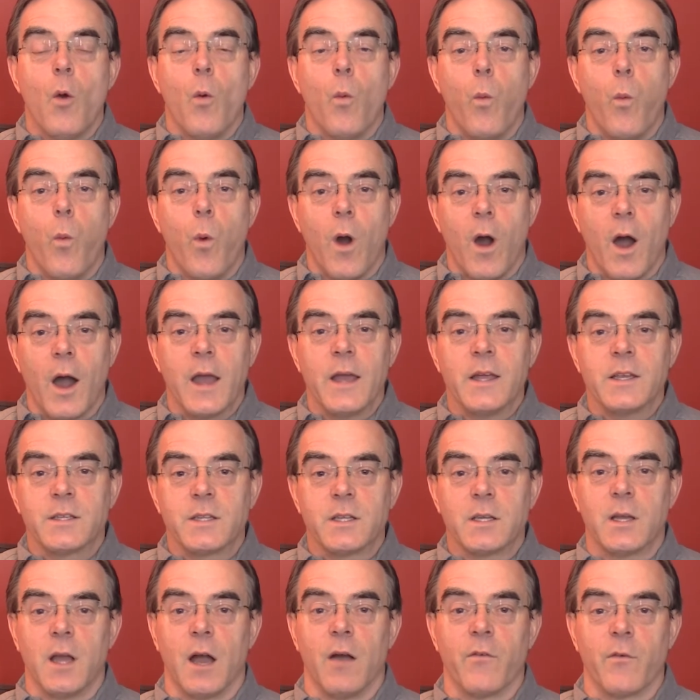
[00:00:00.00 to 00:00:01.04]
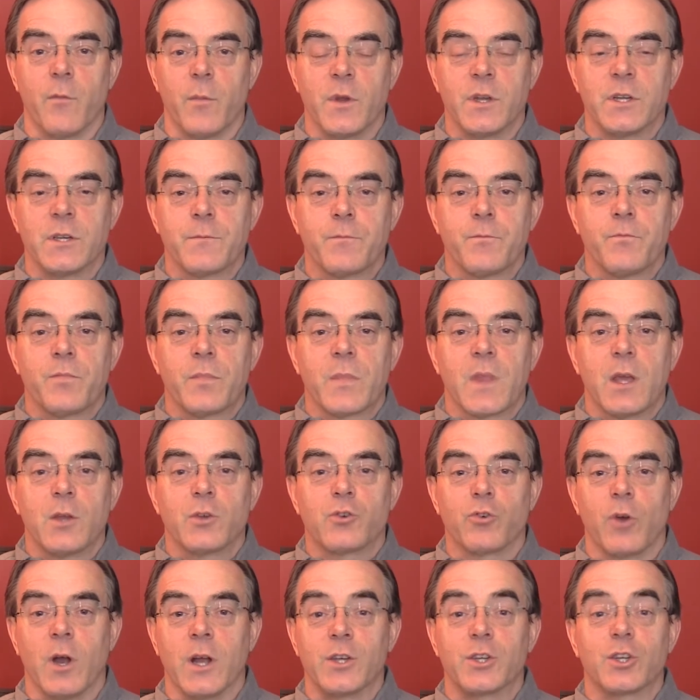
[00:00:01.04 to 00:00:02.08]
Why is the government
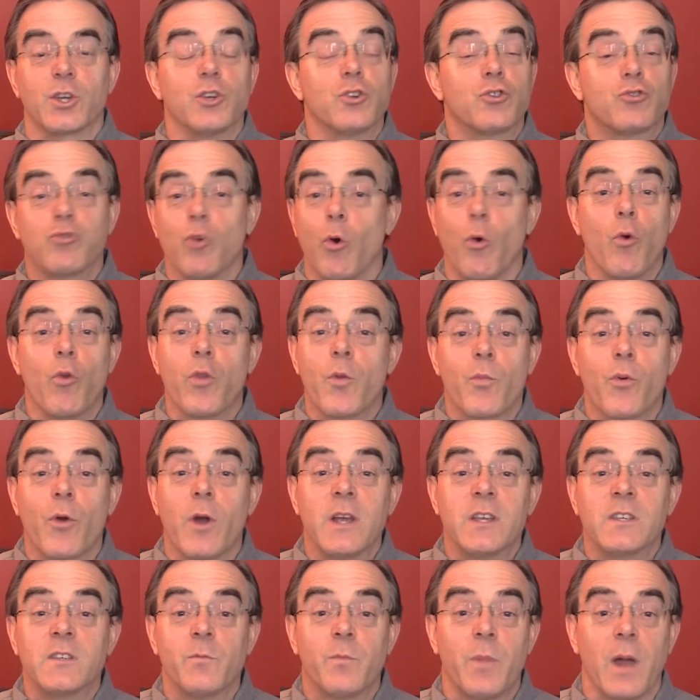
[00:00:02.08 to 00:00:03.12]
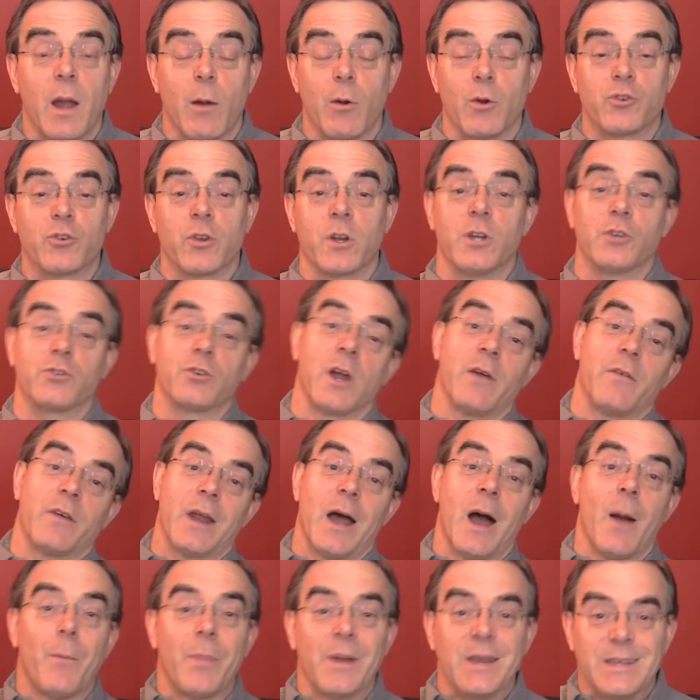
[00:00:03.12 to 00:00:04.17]
trying to control the price of power, trying to drive it
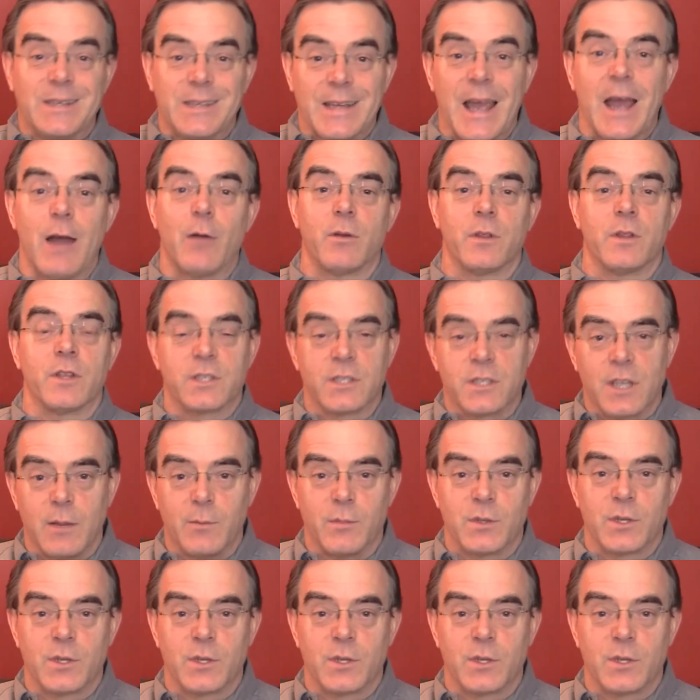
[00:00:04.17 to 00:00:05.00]
up and down at the same